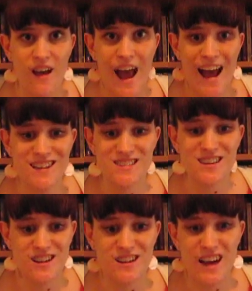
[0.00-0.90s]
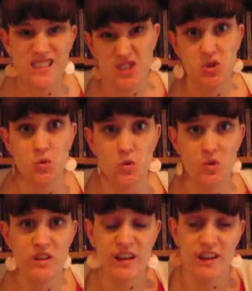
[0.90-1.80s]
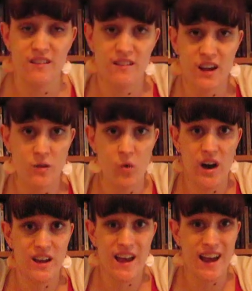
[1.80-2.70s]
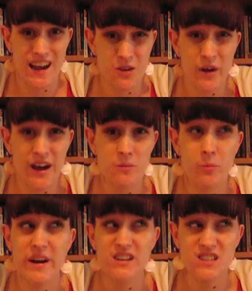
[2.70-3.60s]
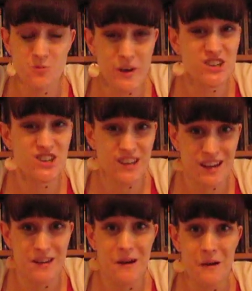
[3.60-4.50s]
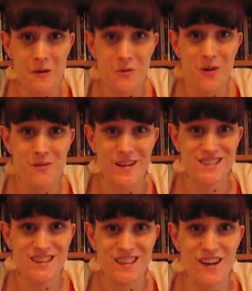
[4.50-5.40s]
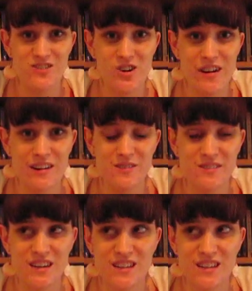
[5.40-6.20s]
as a tool in YA anyway, but especially romance in love triangles.